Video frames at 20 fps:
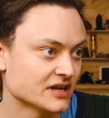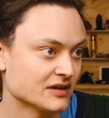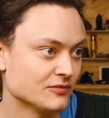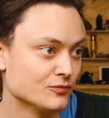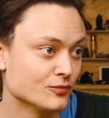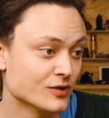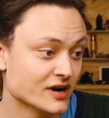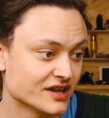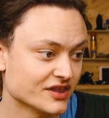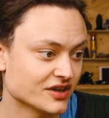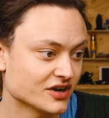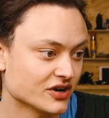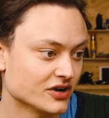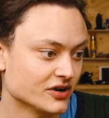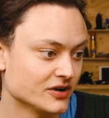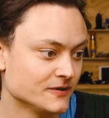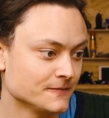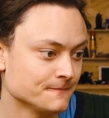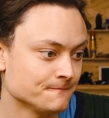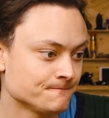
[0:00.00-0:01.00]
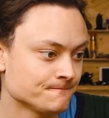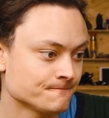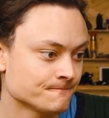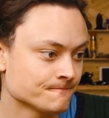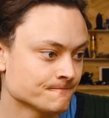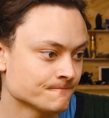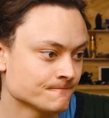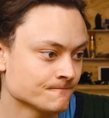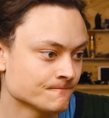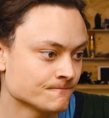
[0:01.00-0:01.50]
I'm running the code.
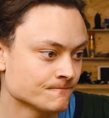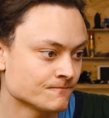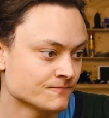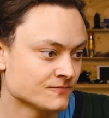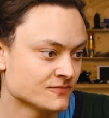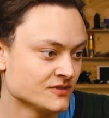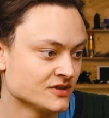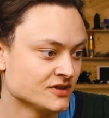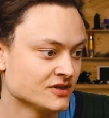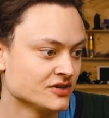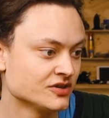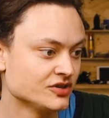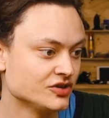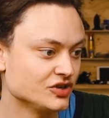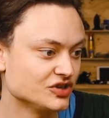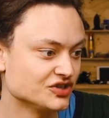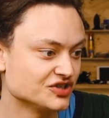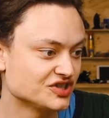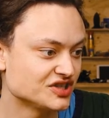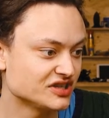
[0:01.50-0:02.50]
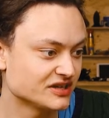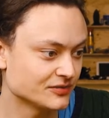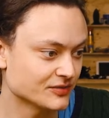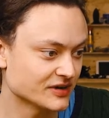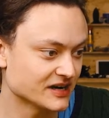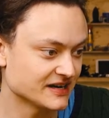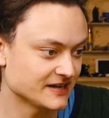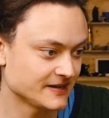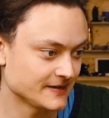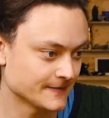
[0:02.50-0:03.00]
You can see it right